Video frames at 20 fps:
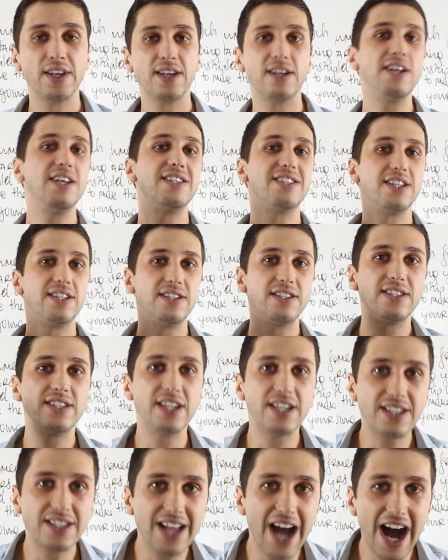Is it
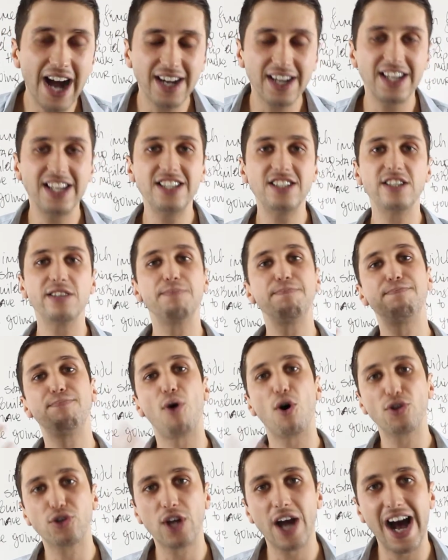TikTok? Is it
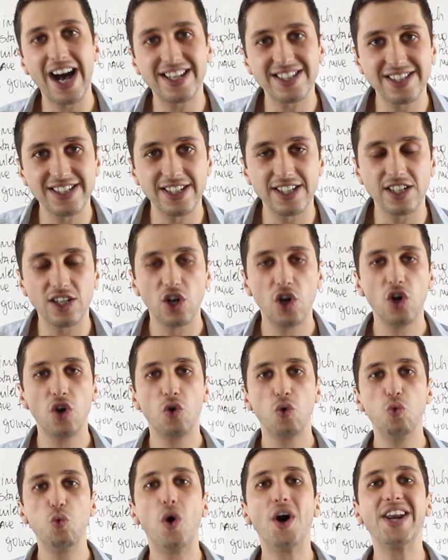podcasting?
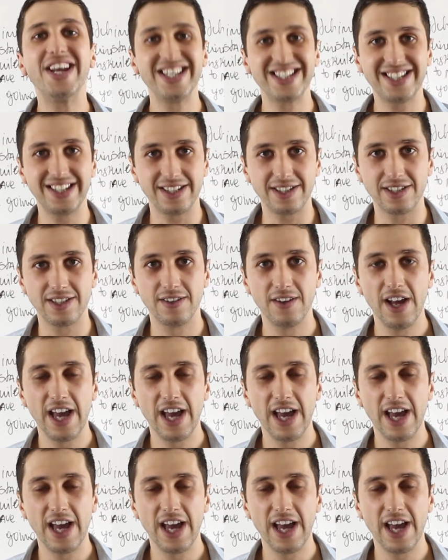What is it?